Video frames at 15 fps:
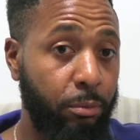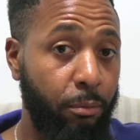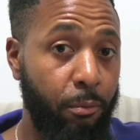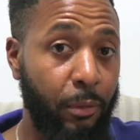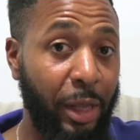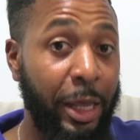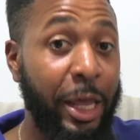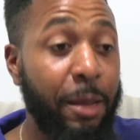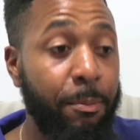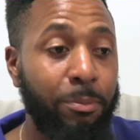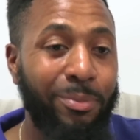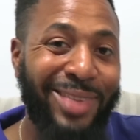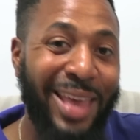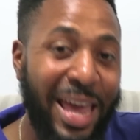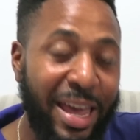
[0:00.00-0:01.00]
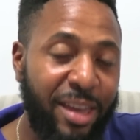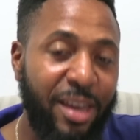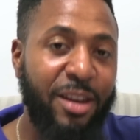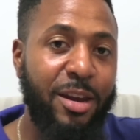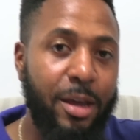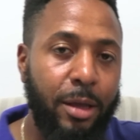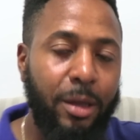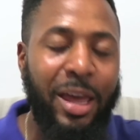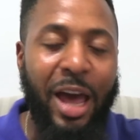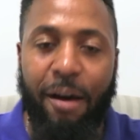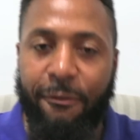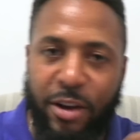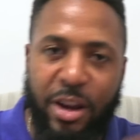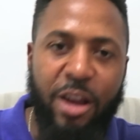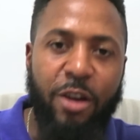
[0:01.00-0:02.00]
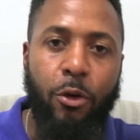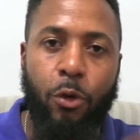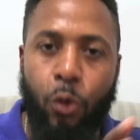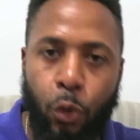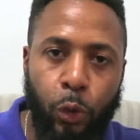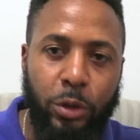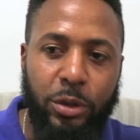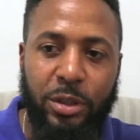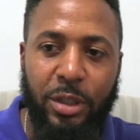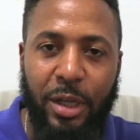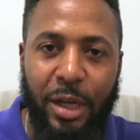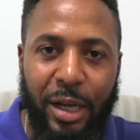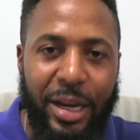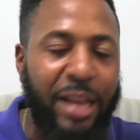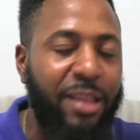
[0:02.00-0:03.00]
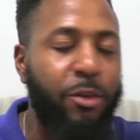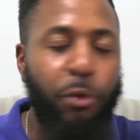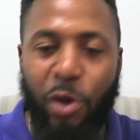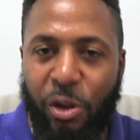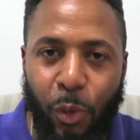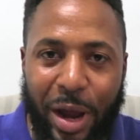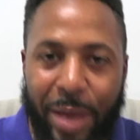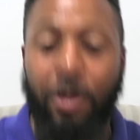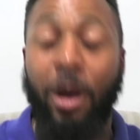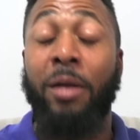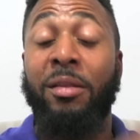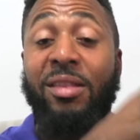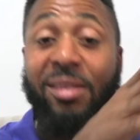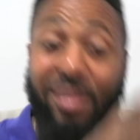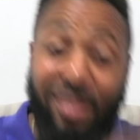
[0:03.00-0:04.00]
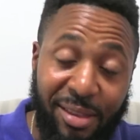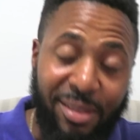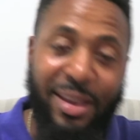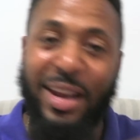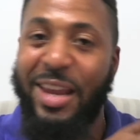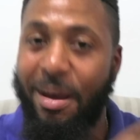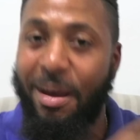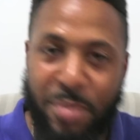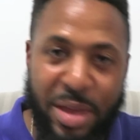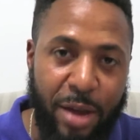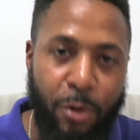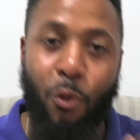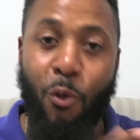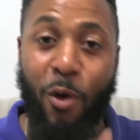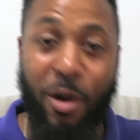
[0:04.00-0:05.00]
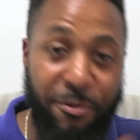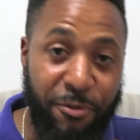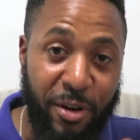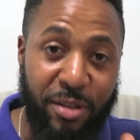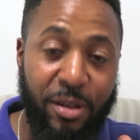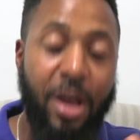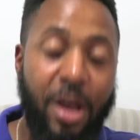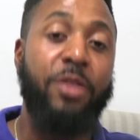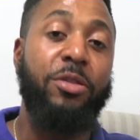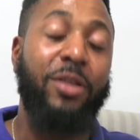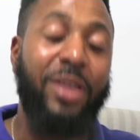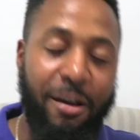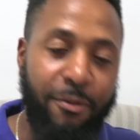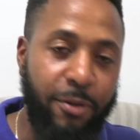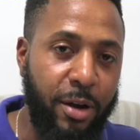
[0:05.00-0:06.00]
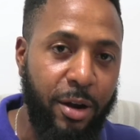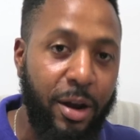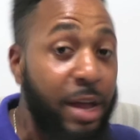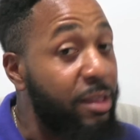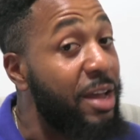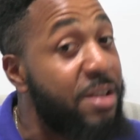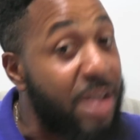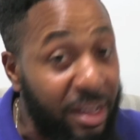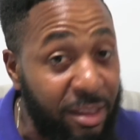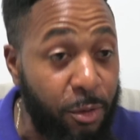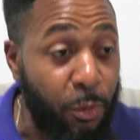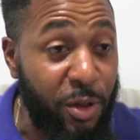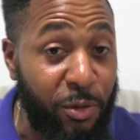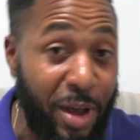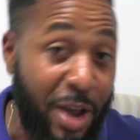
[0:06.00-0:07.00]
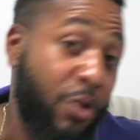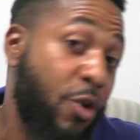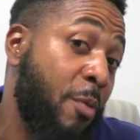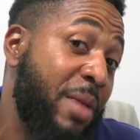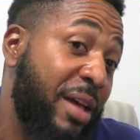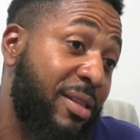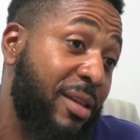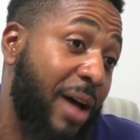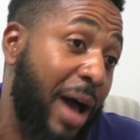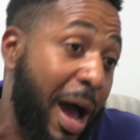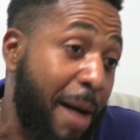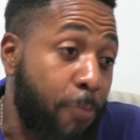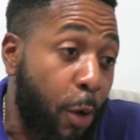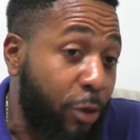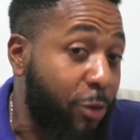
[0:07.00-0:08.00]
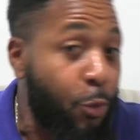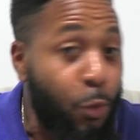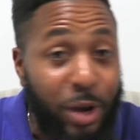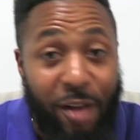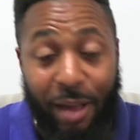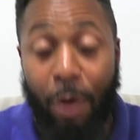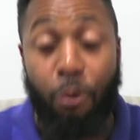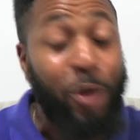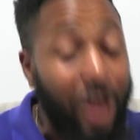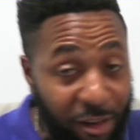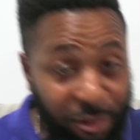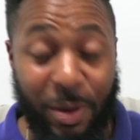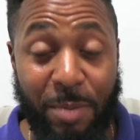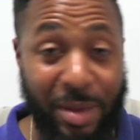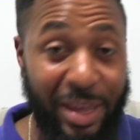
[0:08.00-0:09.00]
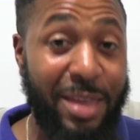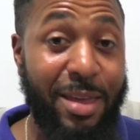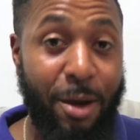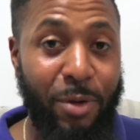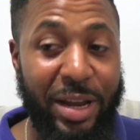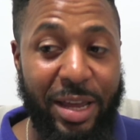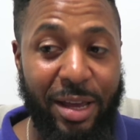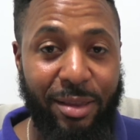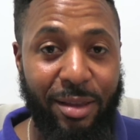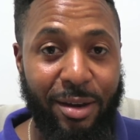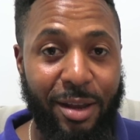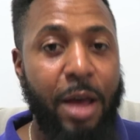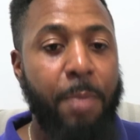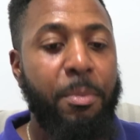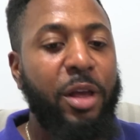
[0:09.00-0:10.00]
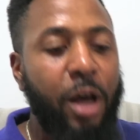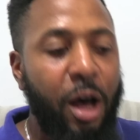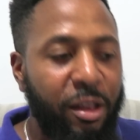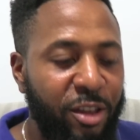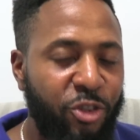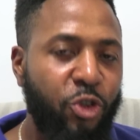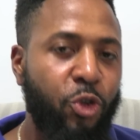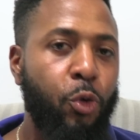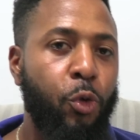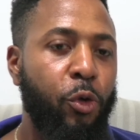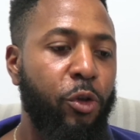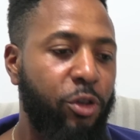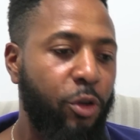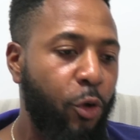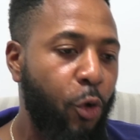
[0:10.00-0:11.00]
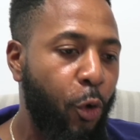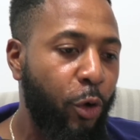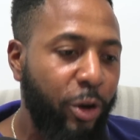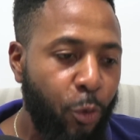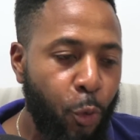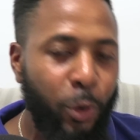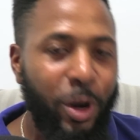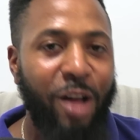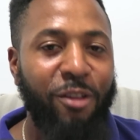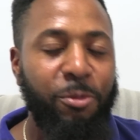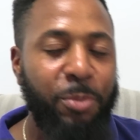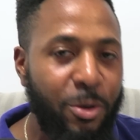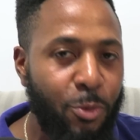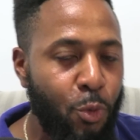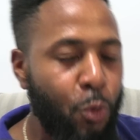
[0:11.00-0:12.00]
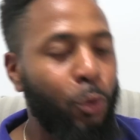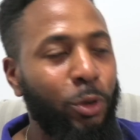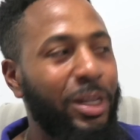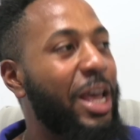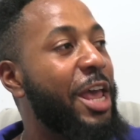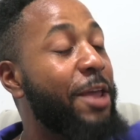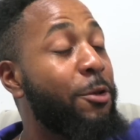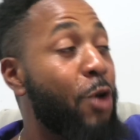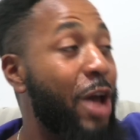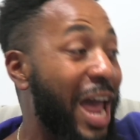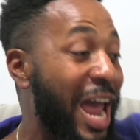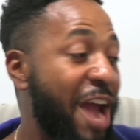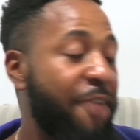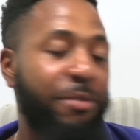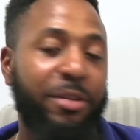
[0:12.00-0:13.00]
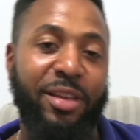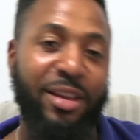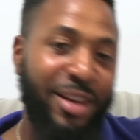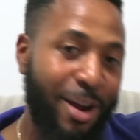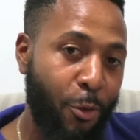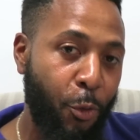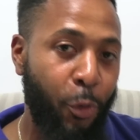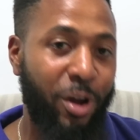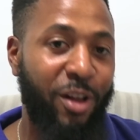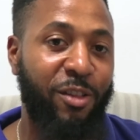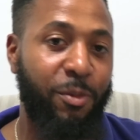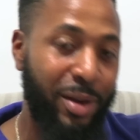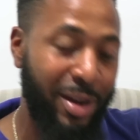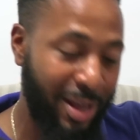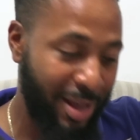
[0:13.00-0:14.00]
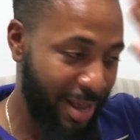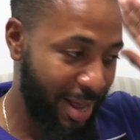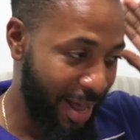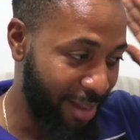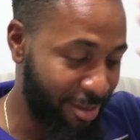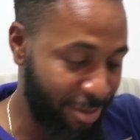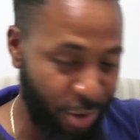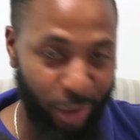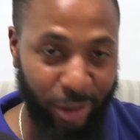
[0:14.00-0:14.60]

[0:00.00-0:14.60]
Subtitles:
him taking the Cavalier route, that's the reason why he consistently make reference to Cavalier. That's the reason I know me. I say, I must Rudolph Speid making get relegated because he chose to go the Rudolph Speid route into everything that Rudolph Speid has done.